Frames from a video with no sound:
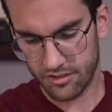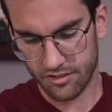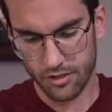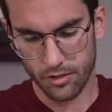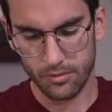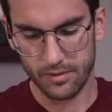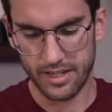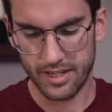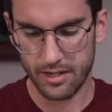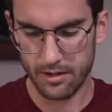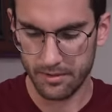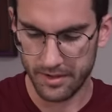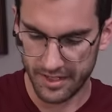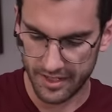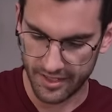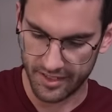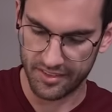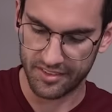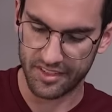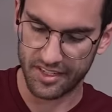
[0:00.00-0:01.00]
So now
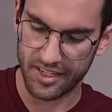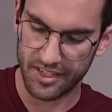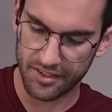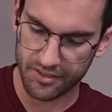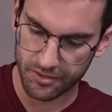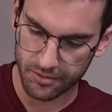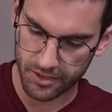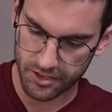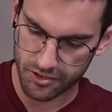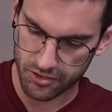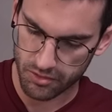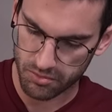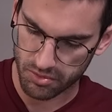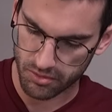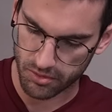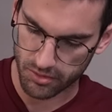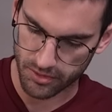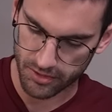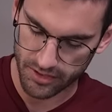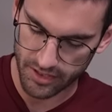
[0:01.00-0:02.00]
it is his original
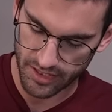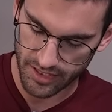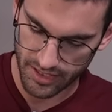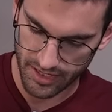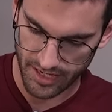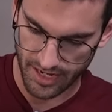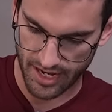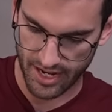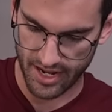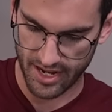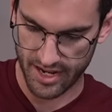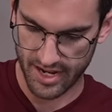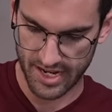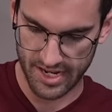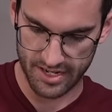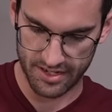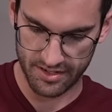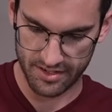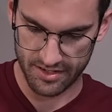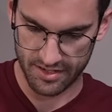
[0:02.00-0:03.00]
board
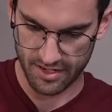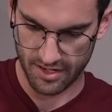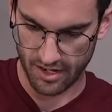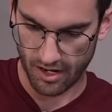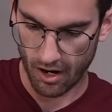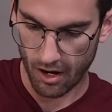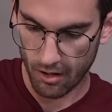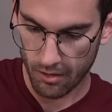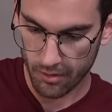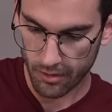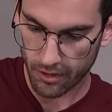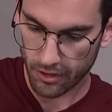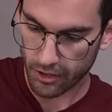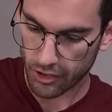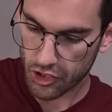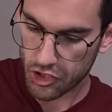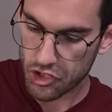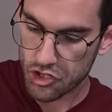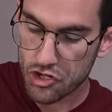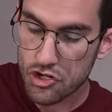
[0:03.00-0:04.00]
and
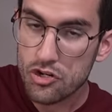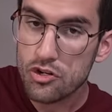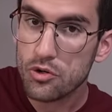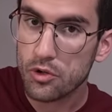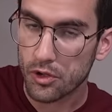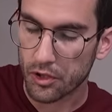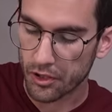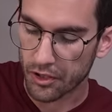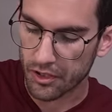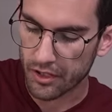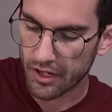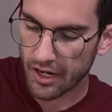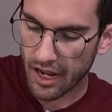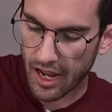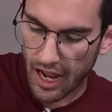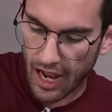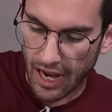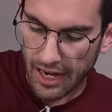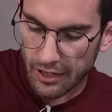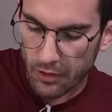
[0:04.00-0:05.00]
our newer
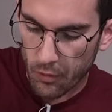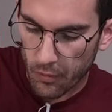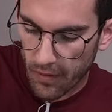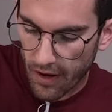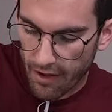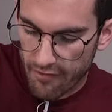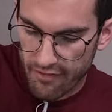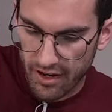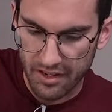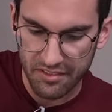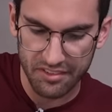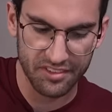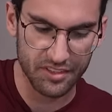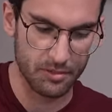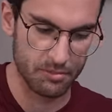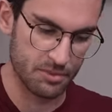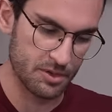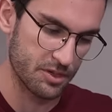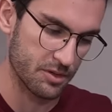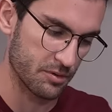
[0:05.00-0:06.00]
Core i5
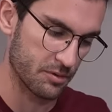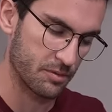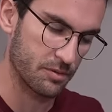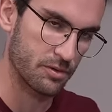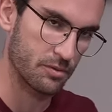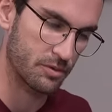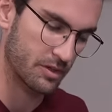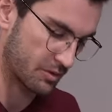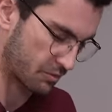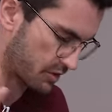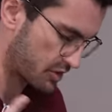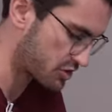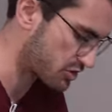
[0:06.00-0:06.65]
CPU, the one that we